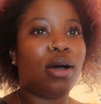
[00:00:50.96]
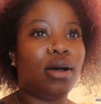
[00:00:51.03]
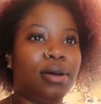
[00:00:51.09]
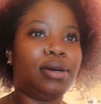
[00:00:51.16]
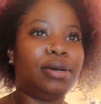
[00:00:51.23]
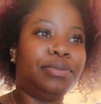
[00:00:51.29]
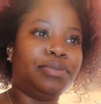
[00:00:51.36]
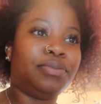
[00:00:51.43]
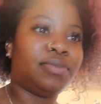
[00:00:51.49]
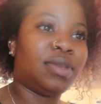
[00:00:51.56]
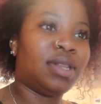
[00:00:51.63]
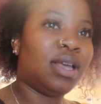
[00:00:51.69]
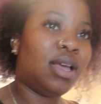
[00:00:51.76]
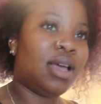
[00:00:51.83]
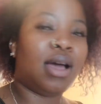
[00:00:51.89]
um,
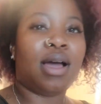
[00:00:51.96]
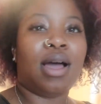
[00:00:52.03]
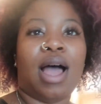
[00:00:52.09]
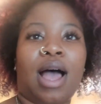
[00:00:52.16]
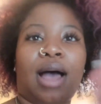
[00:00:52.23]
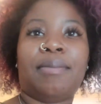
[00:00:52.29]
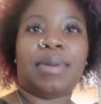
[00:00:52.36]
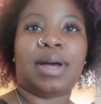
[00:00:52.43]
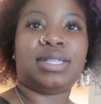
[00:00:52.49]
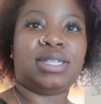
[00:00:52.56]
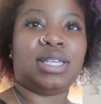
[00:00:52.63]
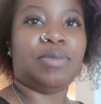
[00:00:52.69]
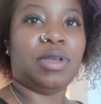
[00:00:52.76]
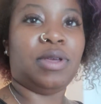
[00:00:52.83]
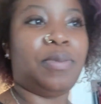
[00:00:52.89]
I'm about
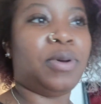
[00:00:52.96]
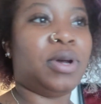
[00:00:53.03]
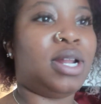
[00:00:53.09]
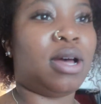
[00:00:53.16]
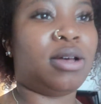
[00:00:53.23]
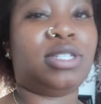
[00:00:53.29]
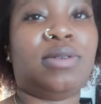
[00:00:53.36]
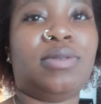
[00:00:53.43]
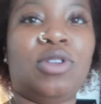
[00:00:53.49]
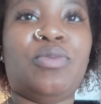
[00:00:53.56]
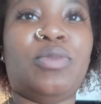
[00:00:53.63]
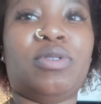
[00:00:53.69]
to be putting out some new